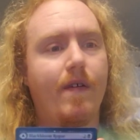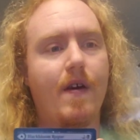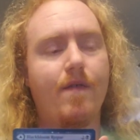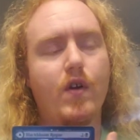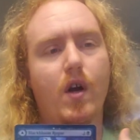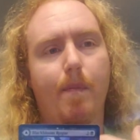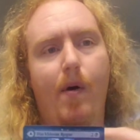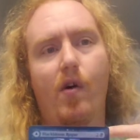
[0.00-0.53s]
If
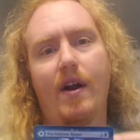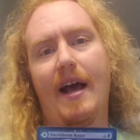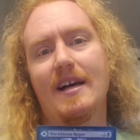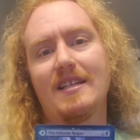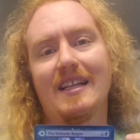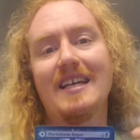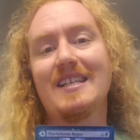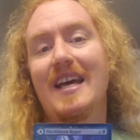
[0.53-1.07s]
your opponent
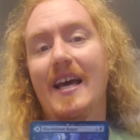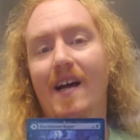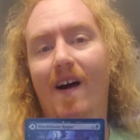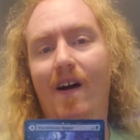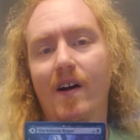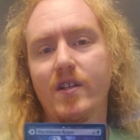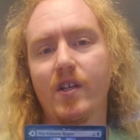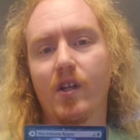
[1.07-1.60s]
has at least 8
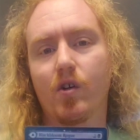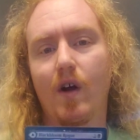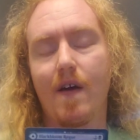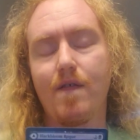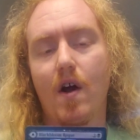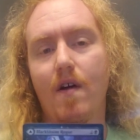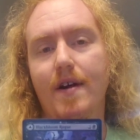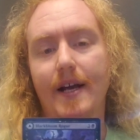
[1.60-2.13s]
cards in their
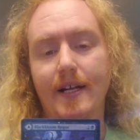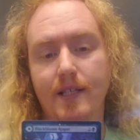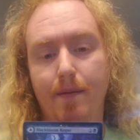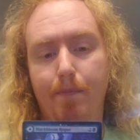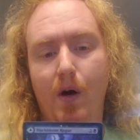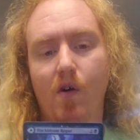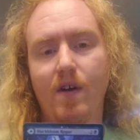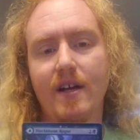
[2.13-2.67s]
graveyard, it gets a
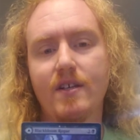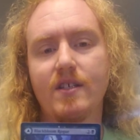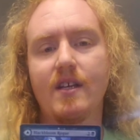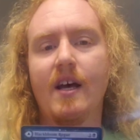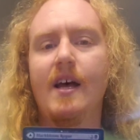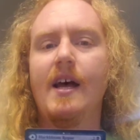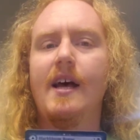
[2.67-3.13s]
bonus.